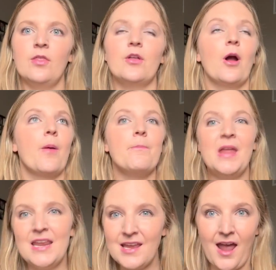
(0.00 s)
There are
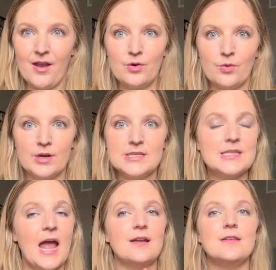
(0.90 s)
many categories
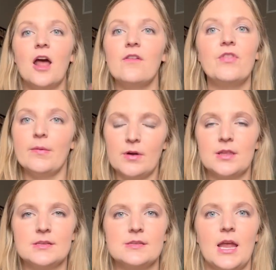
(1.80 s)
that none of them are
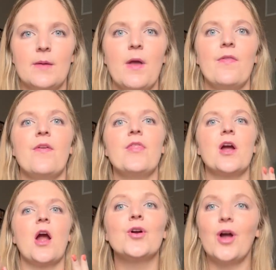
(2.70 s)
the same, and then
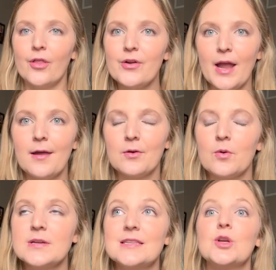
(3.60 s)
there are other
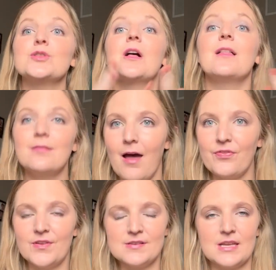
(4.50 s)
categories, there's a
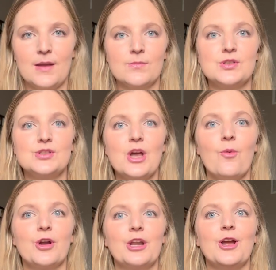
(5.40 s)
lot the same.
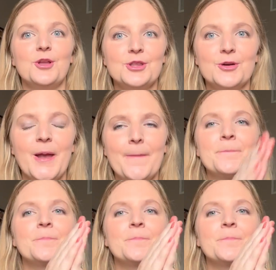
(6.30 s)
So we're gonna go through it